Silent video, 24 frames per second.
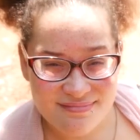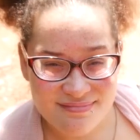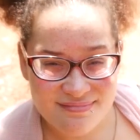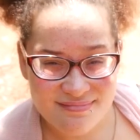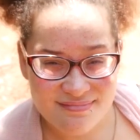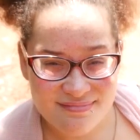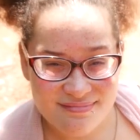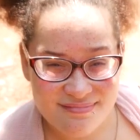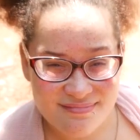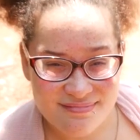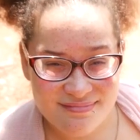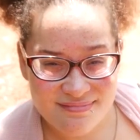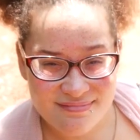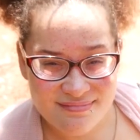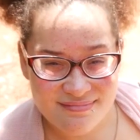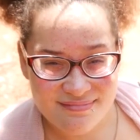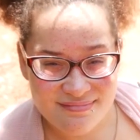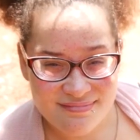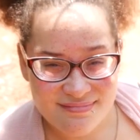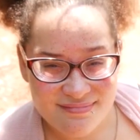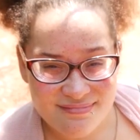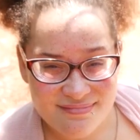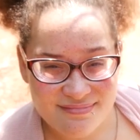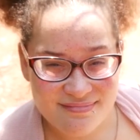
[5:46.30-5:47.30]

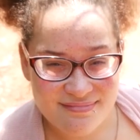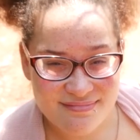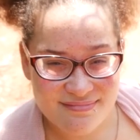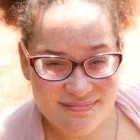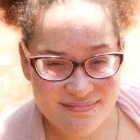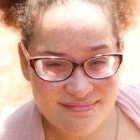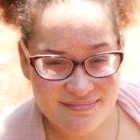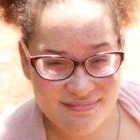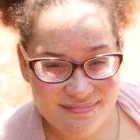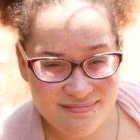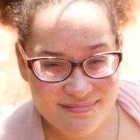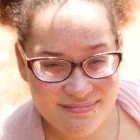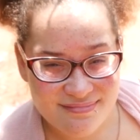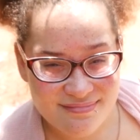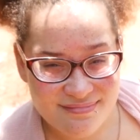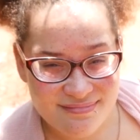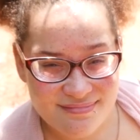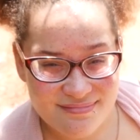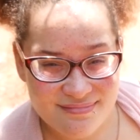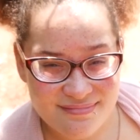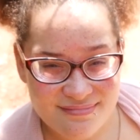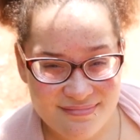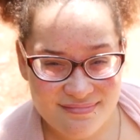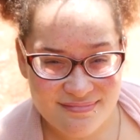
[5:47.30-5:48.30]

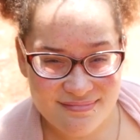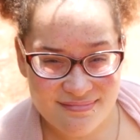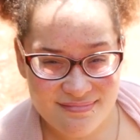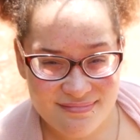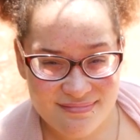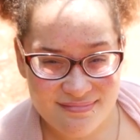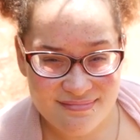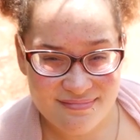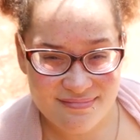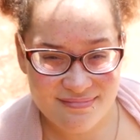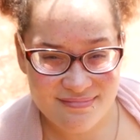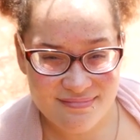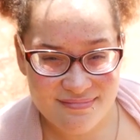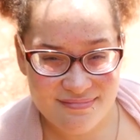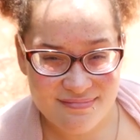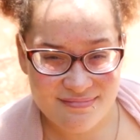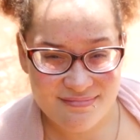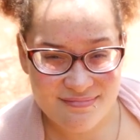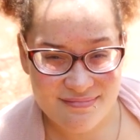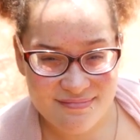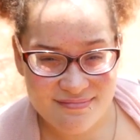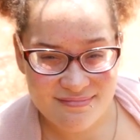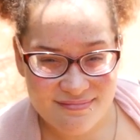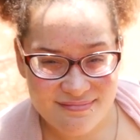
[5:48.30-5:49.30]

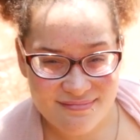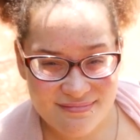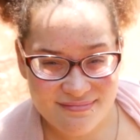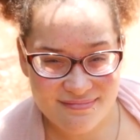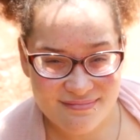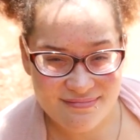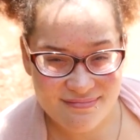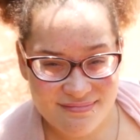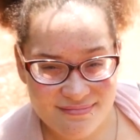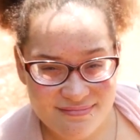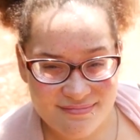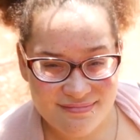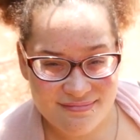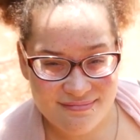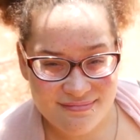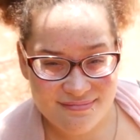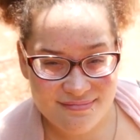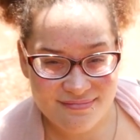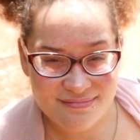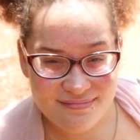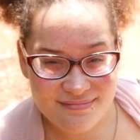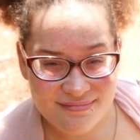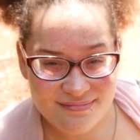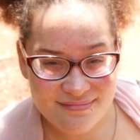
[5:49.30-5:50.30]

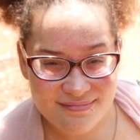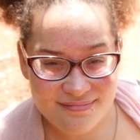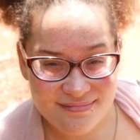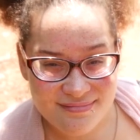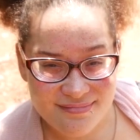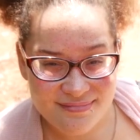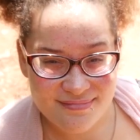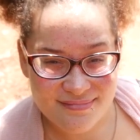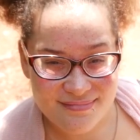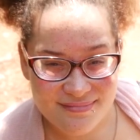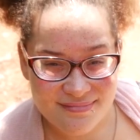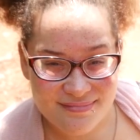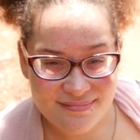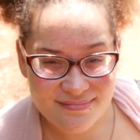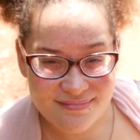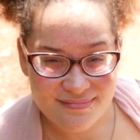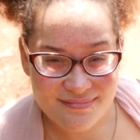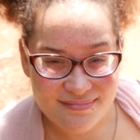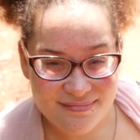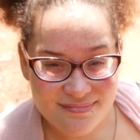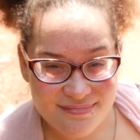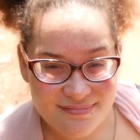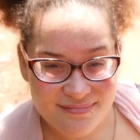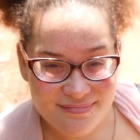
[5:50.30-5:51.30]

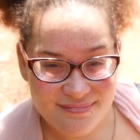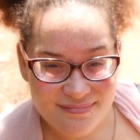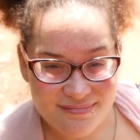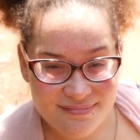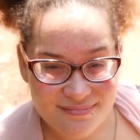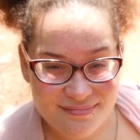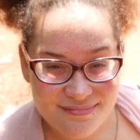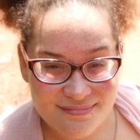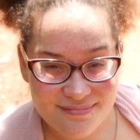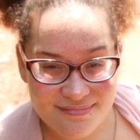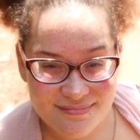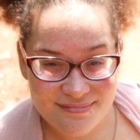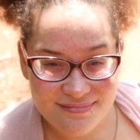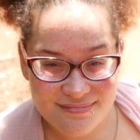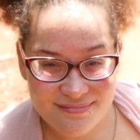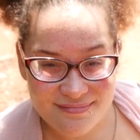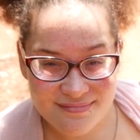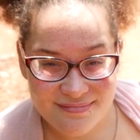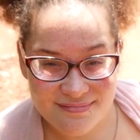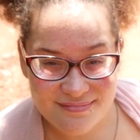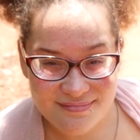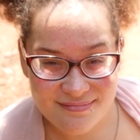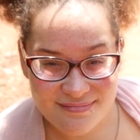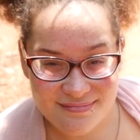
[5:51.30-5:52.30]

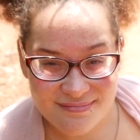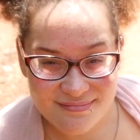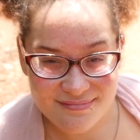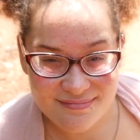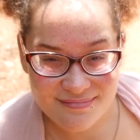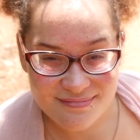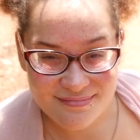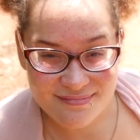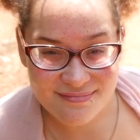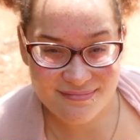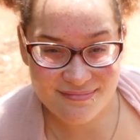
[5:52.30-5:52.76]
No words are spoken by the person on screen.